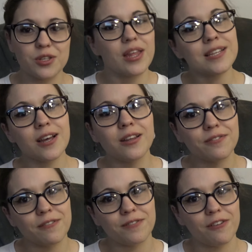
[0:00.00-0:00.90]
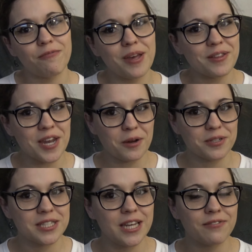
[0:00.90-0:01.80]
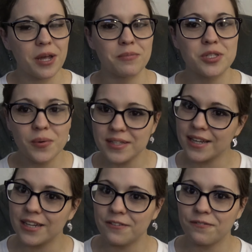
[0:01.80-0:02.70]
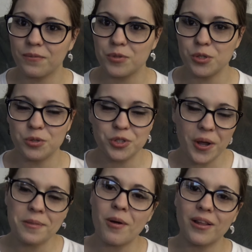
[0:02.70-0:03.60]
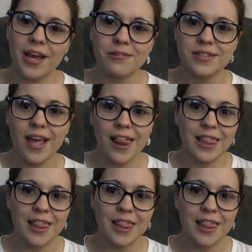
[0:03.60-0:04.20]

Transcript: So that's all of the fluff mail that I received. I'm so excited to try them all out.